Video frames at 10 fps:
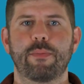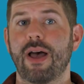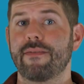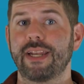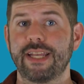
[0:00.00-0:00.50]
people
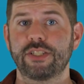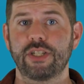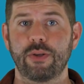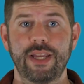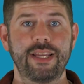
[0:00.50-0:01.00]
have an
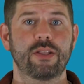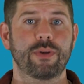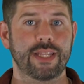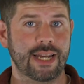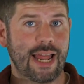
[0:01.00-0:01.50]
issue either
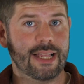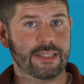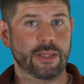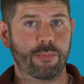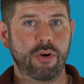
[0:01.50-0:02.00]
with the glands
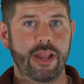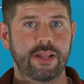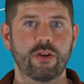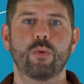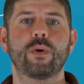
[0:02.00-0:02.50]
in the
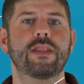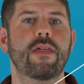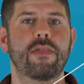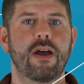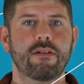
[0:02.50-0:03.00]
brain or with the
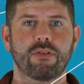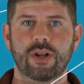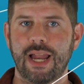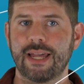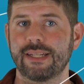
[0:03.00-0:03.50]
thyroid
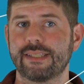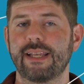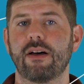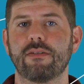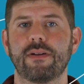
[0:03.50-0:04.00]
gland
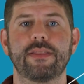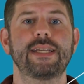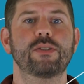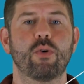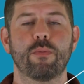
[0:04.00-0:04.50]
itself, and
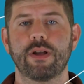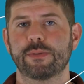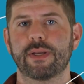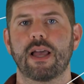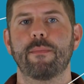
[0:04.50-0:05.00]
these hormones
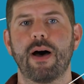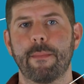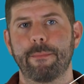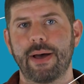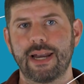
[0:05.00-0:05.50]
become
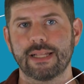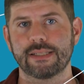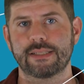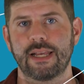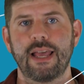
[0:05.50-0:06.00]

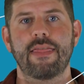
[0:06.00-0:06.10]
unbalanced.